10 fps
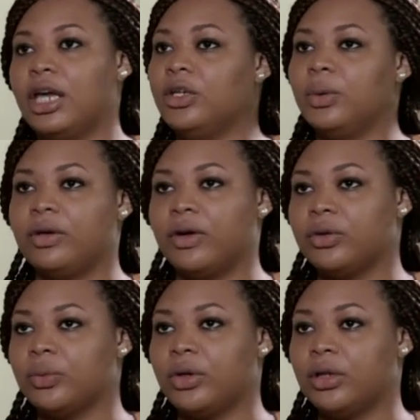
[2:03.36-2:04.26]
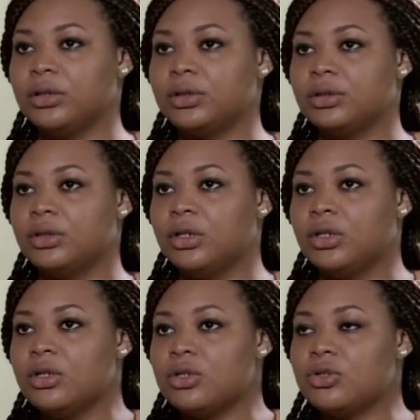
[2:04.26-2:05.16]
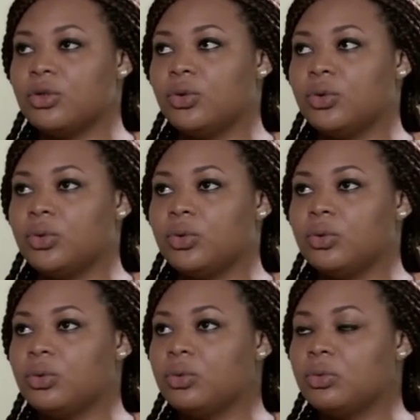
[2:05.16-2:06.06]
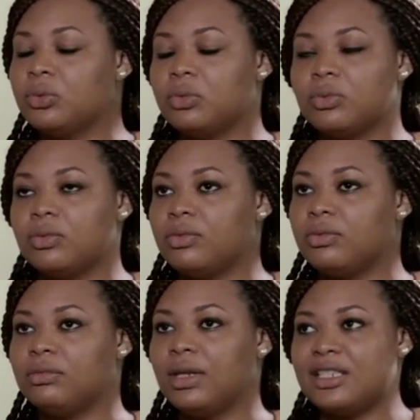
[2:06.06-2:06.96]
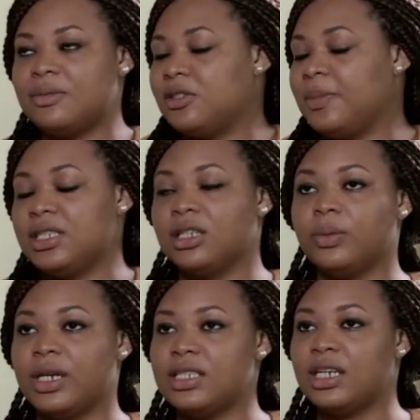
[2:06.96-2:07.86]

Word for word: anyone around the world. So that's basically what I